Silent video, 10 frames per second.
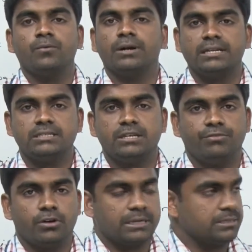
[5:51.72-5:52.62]
What is
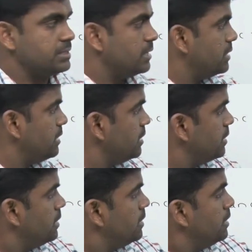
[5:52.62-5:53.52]
default constructor?
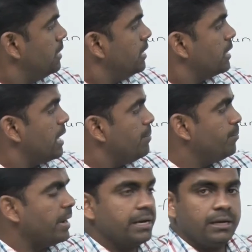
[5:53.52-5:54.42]

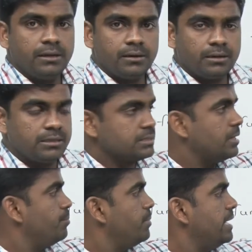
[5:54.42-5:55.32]
Compiler
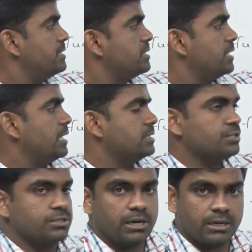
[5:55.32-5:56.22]
supplies a
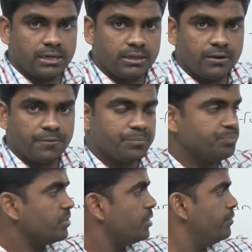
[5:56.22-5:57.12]
constructor
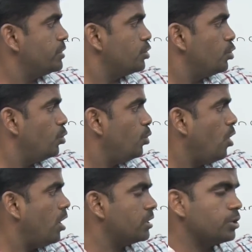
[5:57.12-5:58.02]
with no
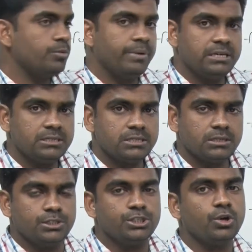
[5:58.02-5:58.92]
arguments,
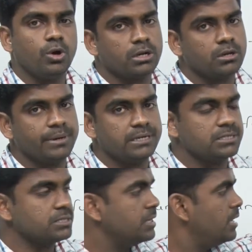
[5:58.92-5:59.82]
zero
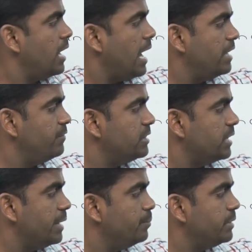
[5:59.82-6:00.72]
arguments, and with
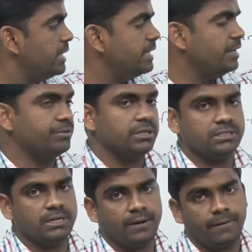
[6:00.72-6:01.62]
empty
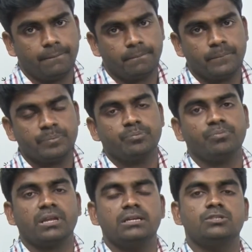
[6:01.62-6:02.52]
definition
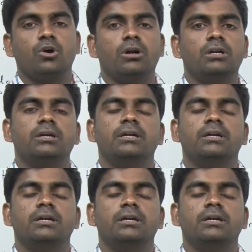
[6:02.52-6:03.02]
is called